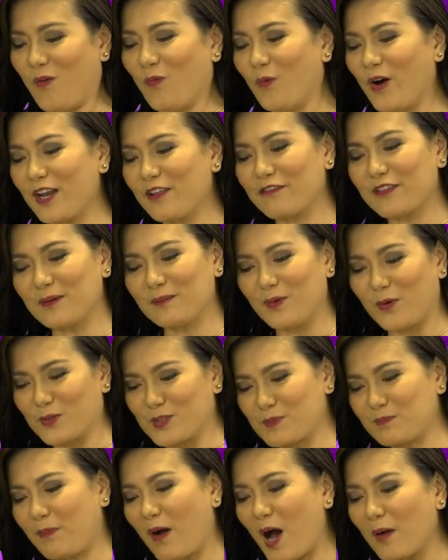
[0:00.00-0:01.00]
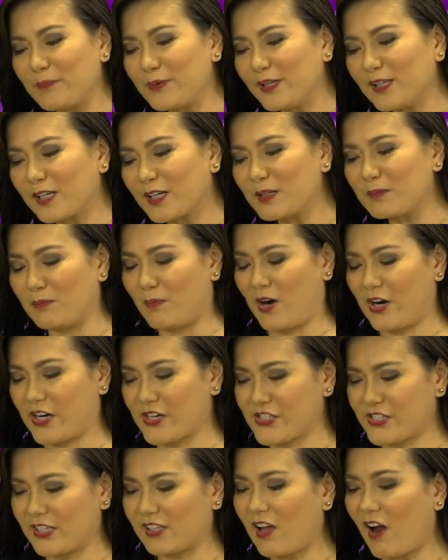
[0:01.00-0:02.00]
One of the most popular
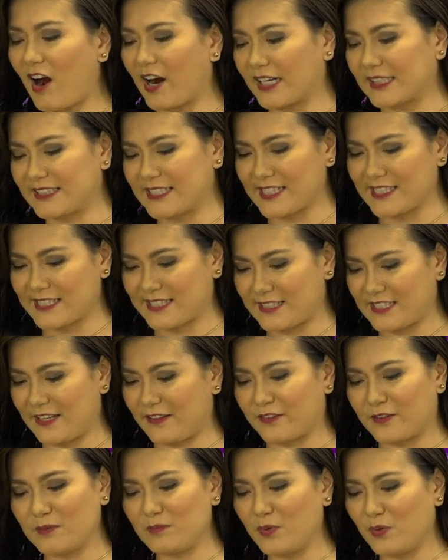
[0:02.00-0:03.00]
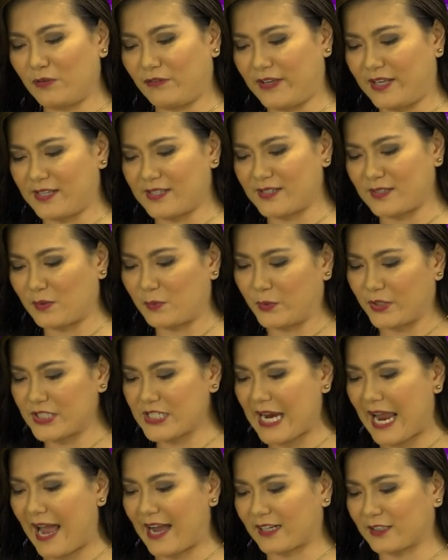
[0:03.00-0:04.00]
martial artists in the movies,
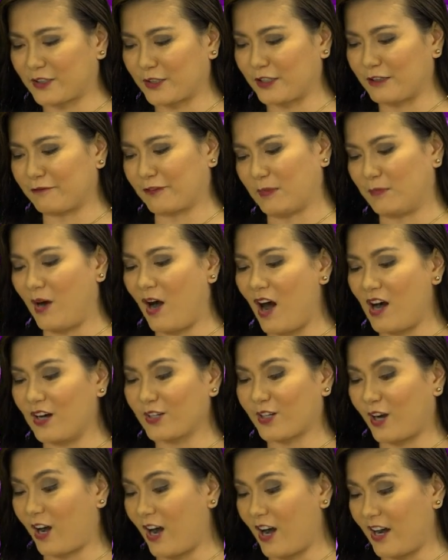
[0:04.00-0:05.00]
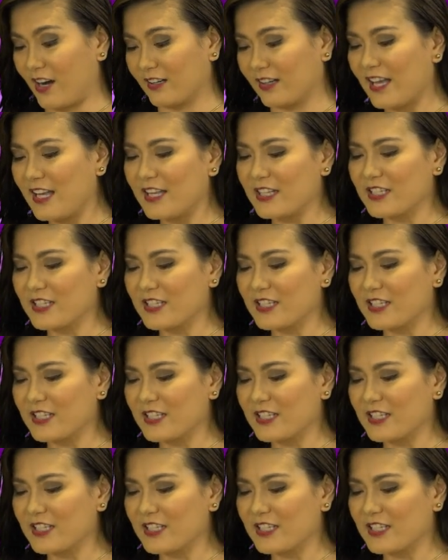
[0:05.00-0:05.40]
which actor from Hong Kong